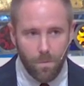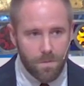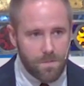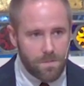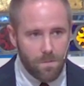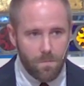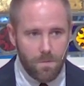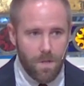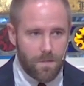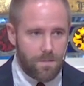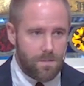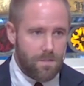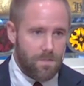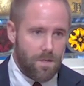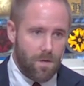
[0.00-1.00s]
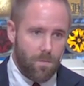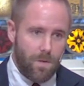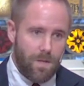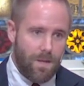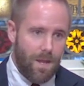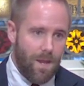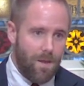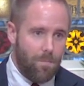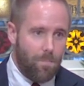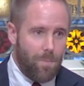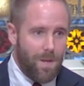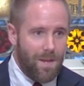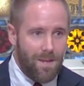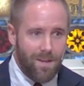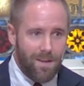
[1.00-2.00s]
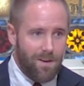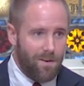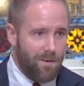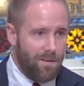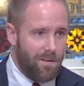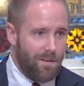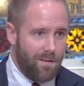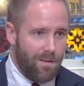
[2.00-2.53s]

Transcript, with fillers: But what's so necessary? We can't be